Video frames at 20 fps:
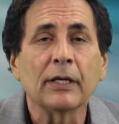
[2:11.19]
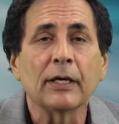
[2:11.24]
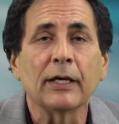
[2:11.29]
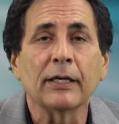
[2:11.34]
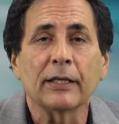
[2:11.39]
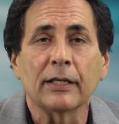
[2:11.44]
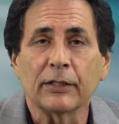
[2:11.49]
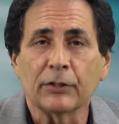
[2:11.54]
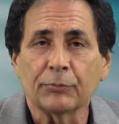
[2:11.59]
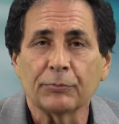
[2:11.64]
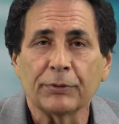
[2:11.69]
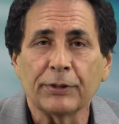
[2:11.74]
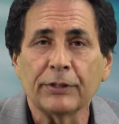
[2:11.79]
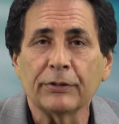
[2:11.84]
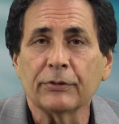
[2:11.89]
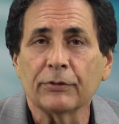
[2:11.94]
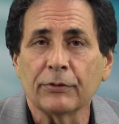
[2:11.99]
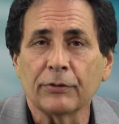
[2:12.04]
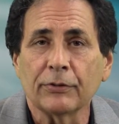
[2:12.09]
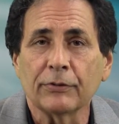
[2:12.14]
And I
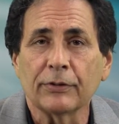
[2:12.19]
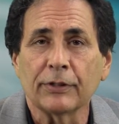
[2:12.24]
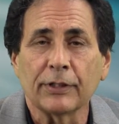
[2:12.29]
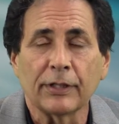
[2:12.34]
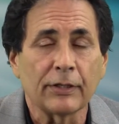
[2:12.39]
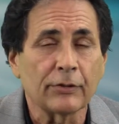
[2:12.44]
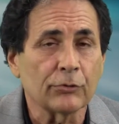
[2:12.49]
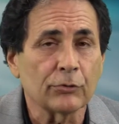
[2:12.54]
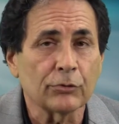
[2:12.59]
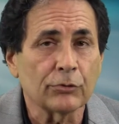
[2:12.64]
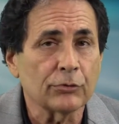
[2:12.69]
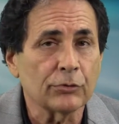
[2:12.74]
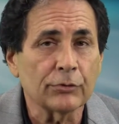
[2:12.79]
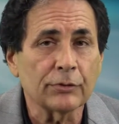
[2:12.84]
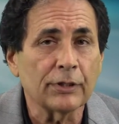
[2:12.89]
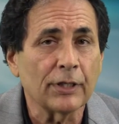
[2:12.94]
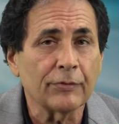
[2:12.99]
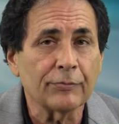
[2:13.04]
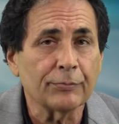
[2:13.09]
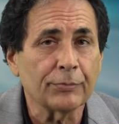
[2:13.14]
explained to her that I
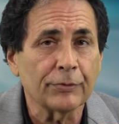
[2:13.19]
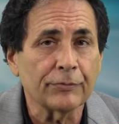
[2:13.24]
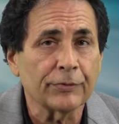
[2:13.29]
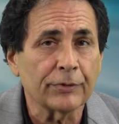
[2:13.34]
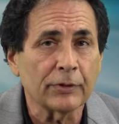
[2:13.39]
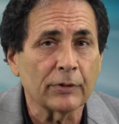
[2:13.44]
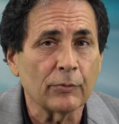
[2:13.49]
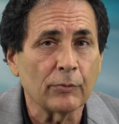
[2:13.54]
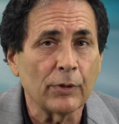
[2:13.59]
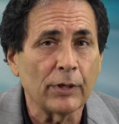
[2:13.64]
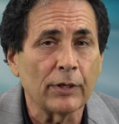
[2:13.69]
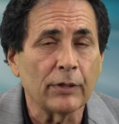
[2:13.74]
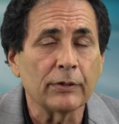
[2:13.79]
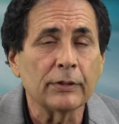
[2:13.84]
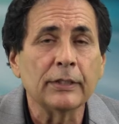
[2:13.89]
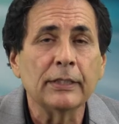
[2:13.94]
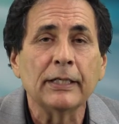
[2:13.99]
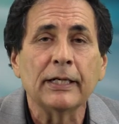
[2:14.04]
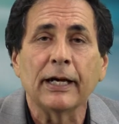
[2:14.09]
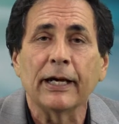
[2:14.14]
understood that perfectly
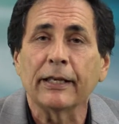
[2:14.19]
well.